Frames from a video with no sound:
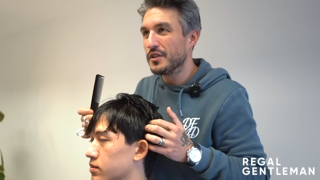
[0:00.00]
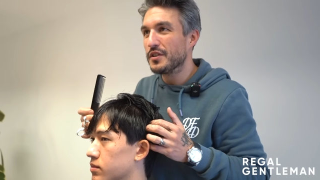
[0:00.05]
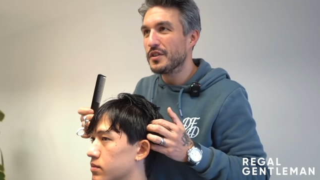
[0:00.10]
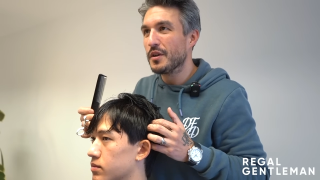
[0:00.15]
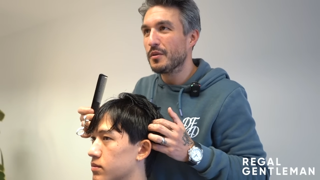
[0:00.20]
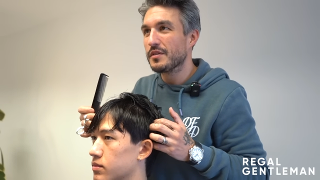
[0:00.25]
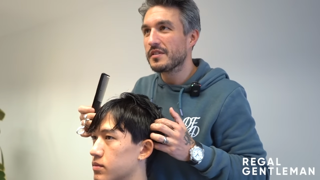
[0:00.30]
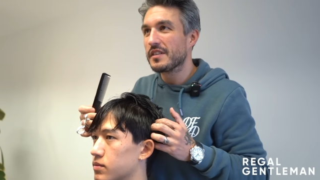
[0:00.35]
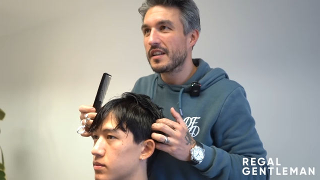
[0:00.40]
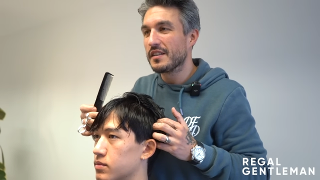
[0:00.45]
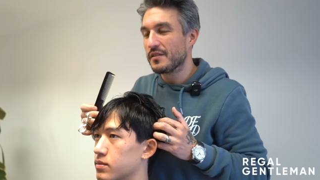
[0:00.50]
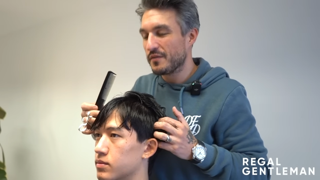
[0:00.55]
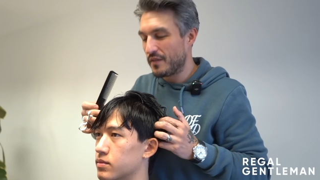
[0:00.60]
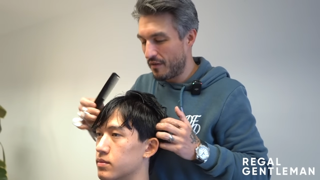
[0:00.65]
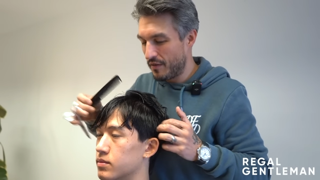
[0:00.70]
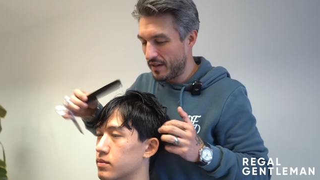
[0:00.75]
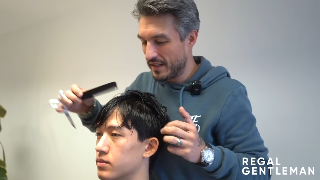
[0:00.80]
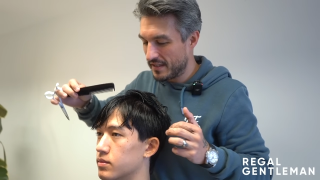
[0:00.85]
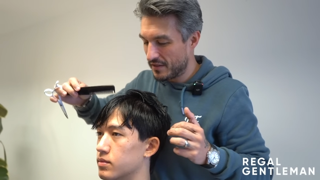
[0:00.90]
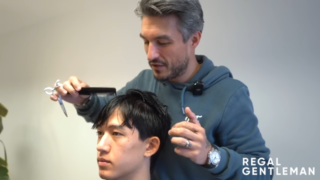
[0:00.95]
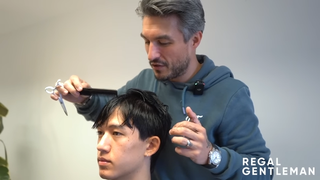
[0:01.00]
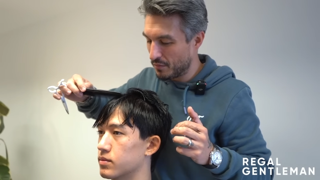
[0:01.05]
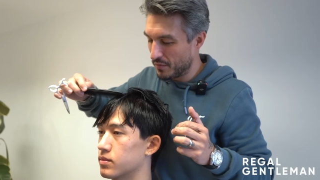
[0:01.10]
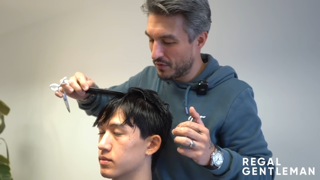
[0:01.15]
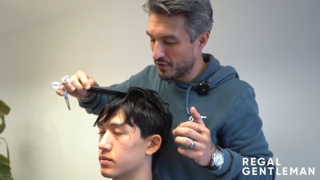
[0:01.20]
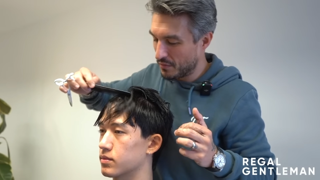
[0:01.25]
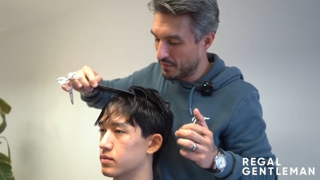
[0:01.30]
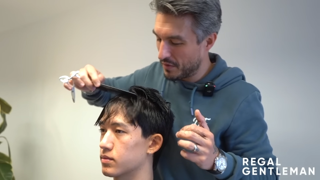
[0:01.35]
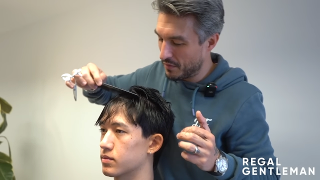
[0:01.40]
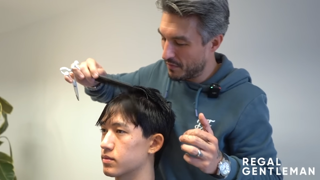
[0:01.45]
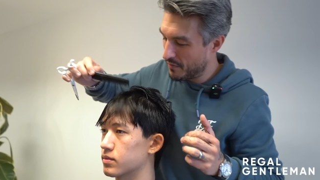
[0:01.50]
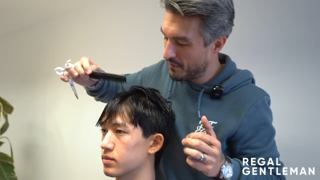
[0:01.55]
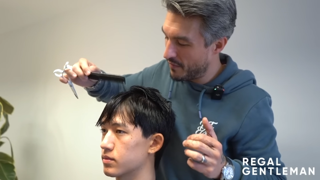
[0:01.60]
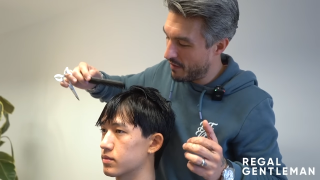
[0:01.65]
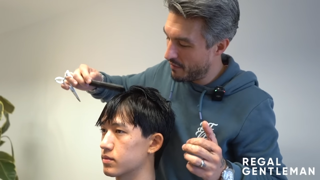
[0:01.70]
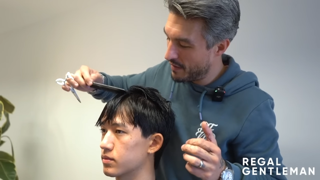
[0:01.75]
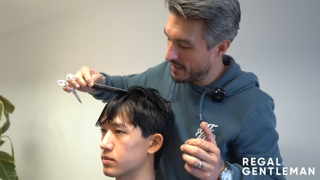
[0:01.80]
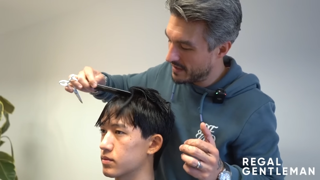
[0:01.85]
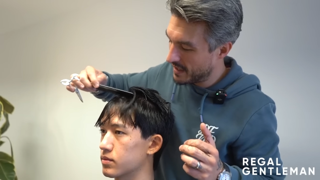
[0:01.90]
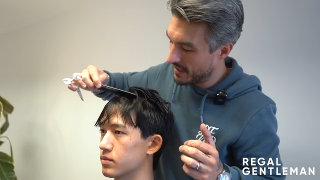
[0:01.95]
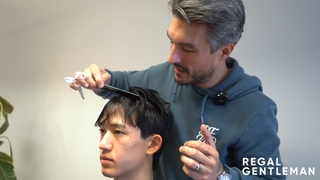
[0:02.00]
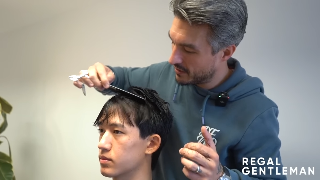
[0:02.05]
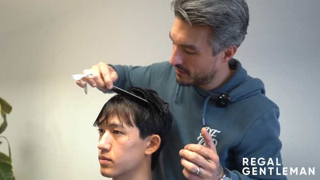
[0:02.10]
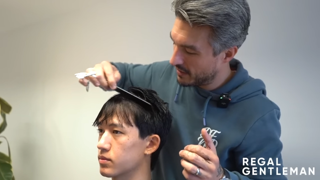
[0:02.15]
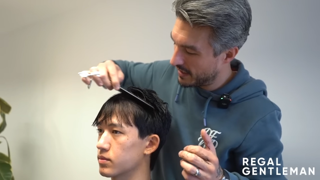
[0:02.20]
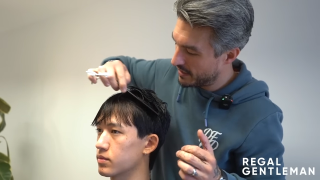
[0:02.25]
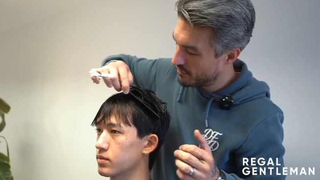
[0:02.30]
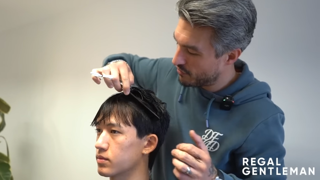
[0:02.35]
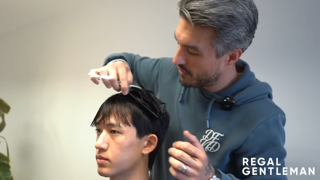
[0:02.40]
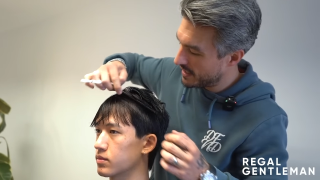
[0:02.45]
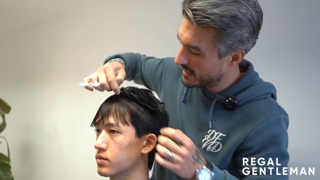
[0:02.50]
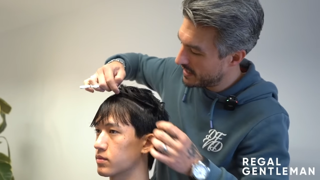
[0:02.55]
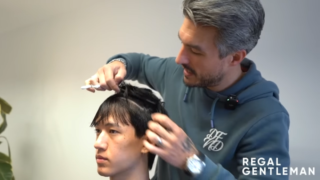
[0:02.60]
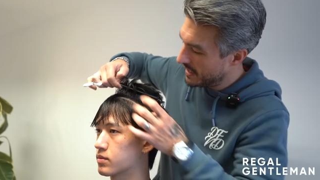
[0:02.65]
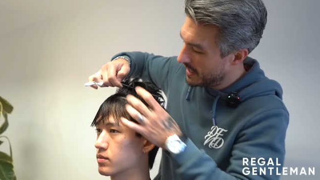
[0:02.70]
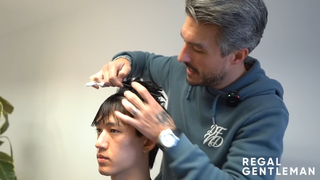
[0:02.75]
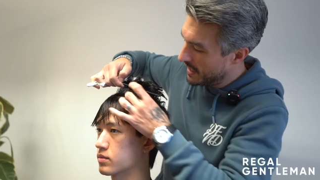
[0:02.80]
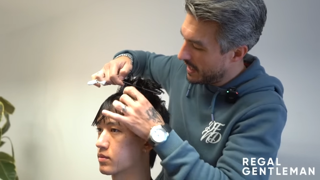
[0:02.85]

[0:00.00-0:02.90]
Speaker 1: you'd notice it's very some. Some of them are very technical. I try and